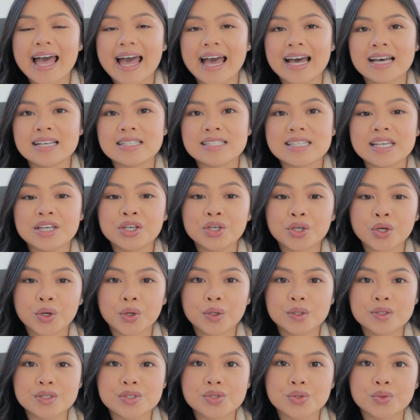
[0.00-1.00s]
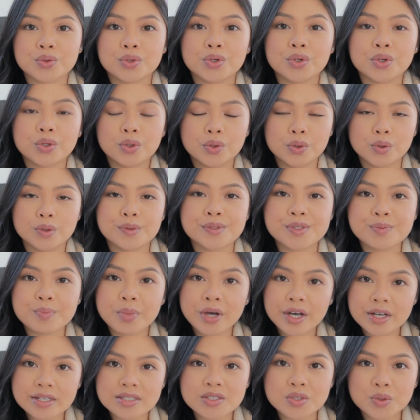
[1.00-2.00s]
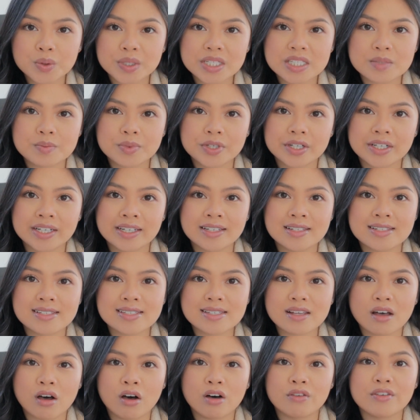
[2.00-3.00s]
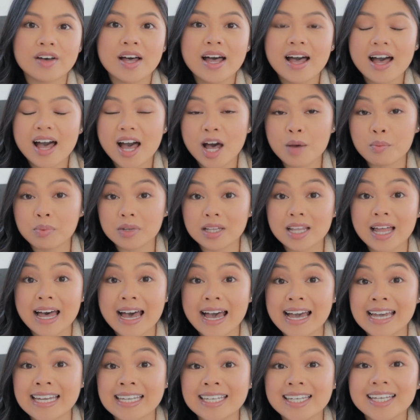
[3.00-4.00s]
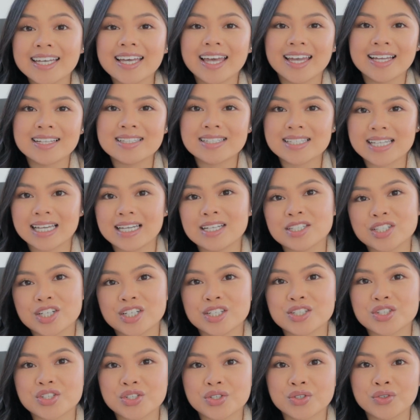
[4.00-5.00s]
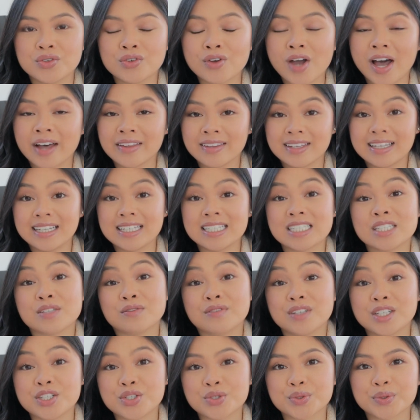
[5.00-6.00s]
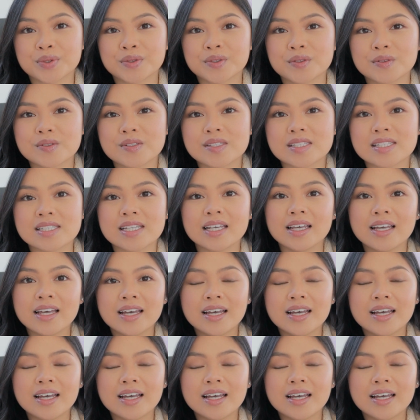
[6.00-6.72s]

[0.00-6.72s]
as it goes through Hugh's personal experience of applying it and teaching to other individuals.